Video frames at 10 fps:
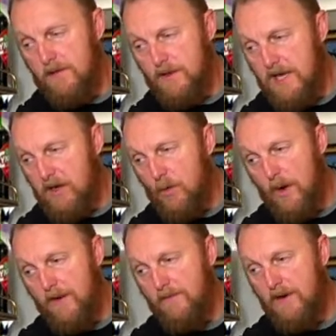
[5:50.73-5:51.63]
if you take
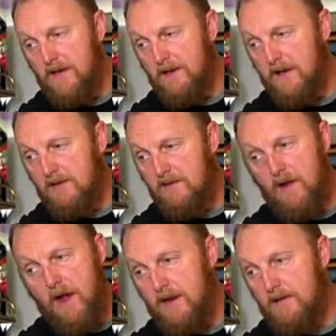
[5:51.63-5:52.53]
a whiff,
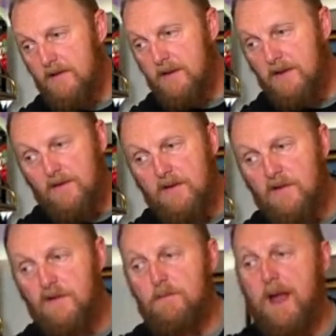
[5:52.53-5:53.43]
it's not, it
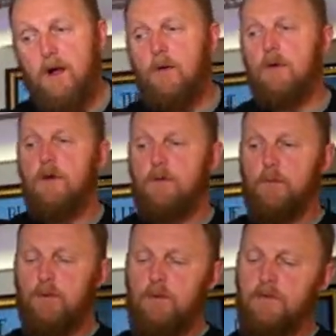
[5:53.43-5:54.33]
doesn't smell
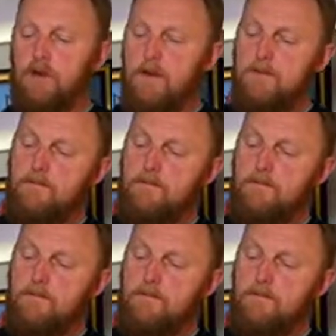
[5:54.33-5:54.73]
overproofed.